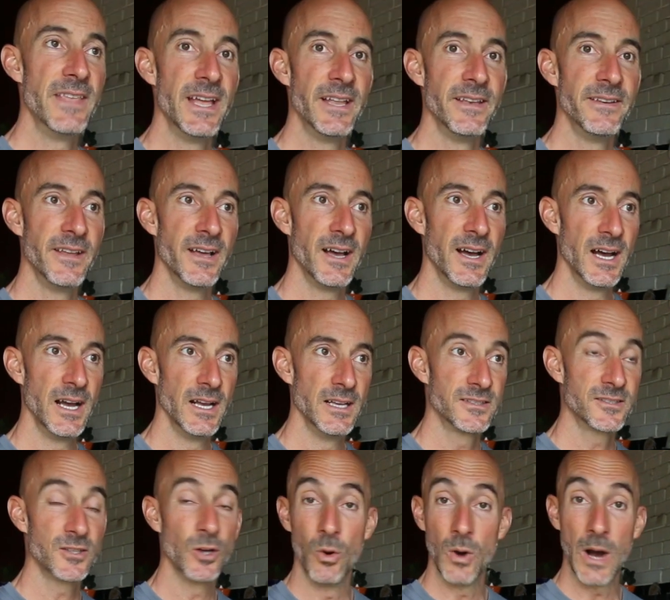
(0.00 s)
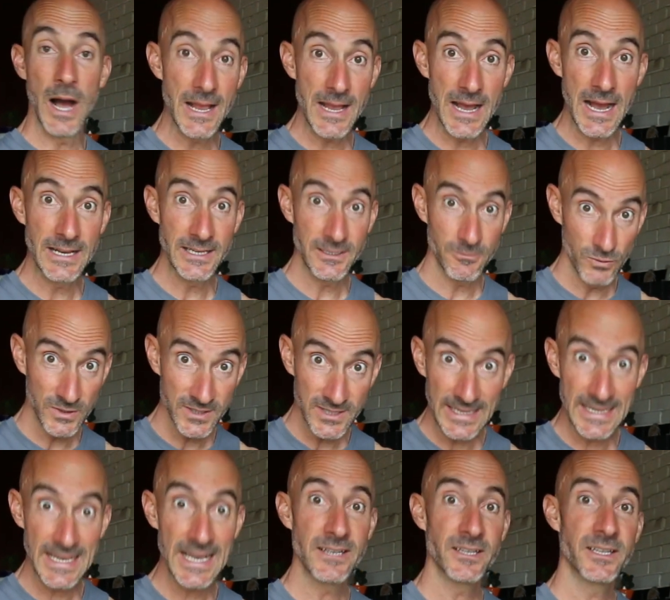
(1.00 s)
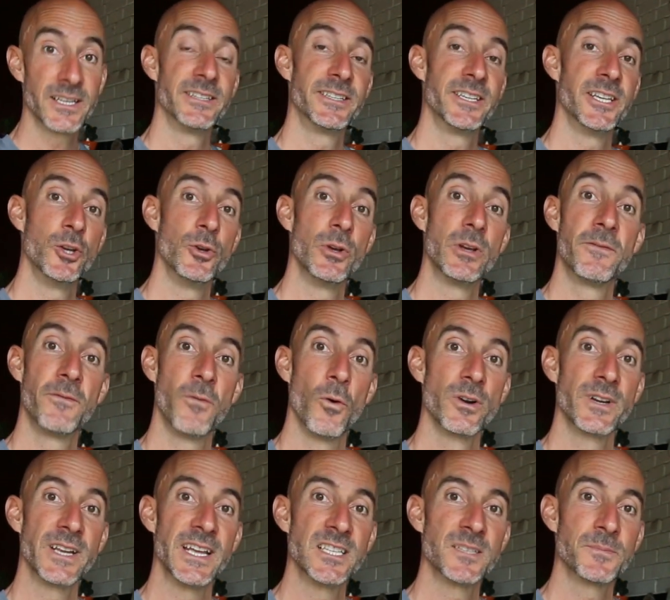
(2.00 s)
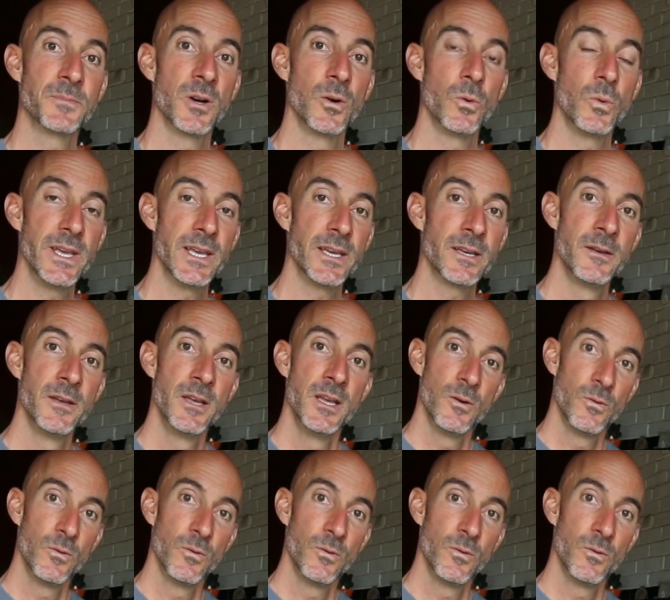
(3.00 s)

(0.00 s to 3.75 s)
then, so I was again continuing 4 days per week